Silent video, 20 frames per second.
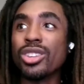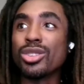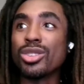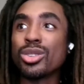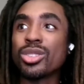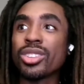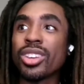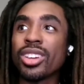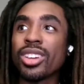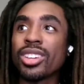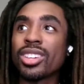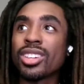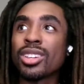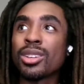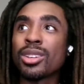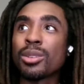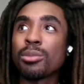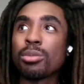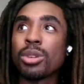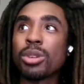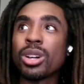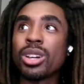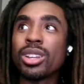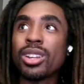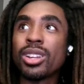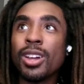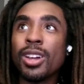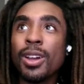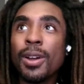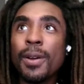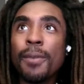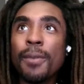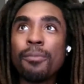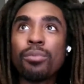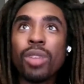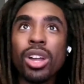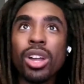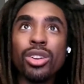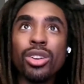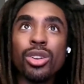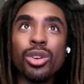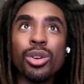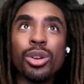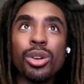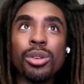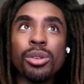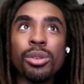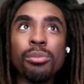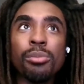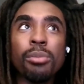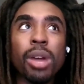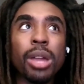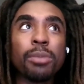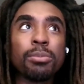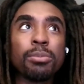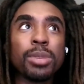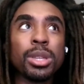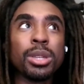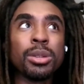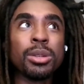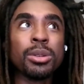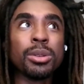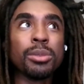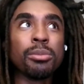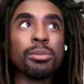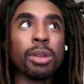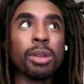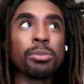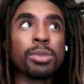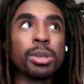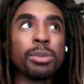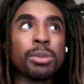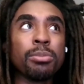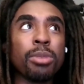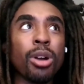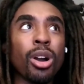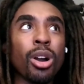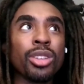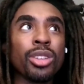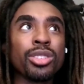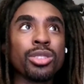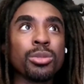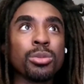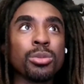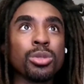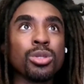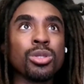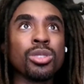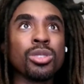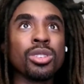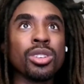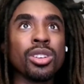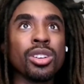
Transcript: undertaking, but I don't know. It might be possible,